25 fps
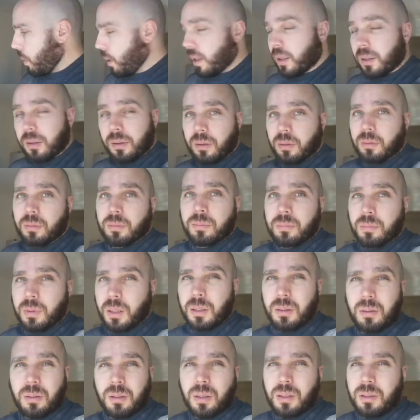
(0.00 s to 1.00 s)
I don't know.
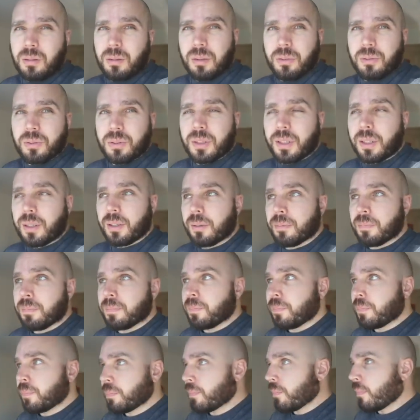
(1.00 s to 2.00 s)
I don't. I don't understand it.
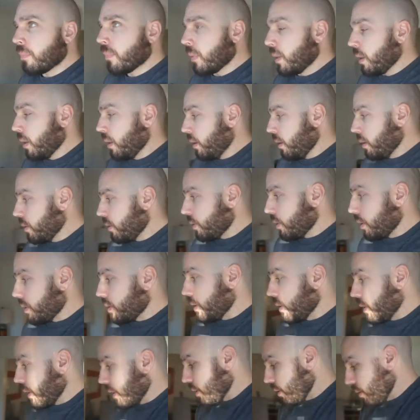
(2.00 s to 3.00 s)
She has
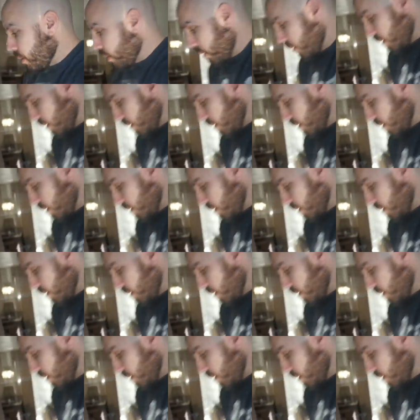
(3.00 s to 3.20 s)
a nice